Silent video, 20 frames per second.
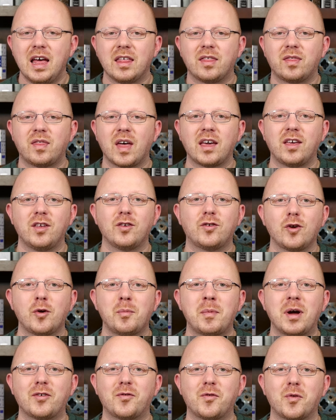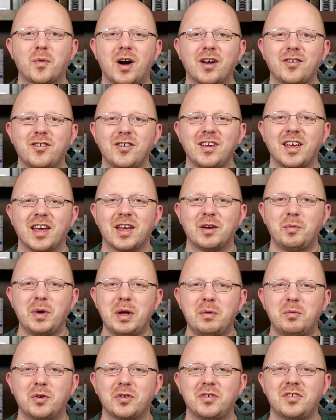Thank you so much for watching, and
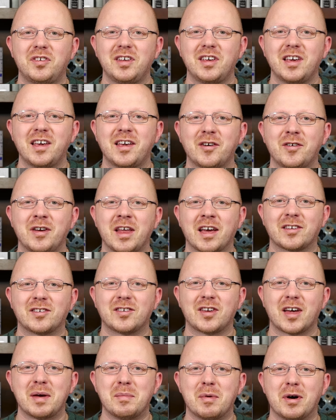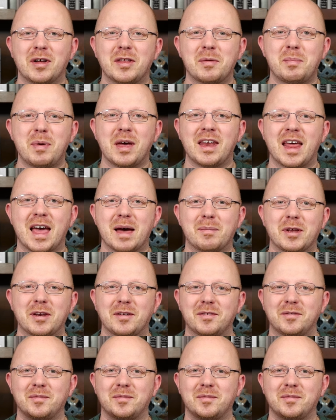we will see you here next time on The Pen Habit.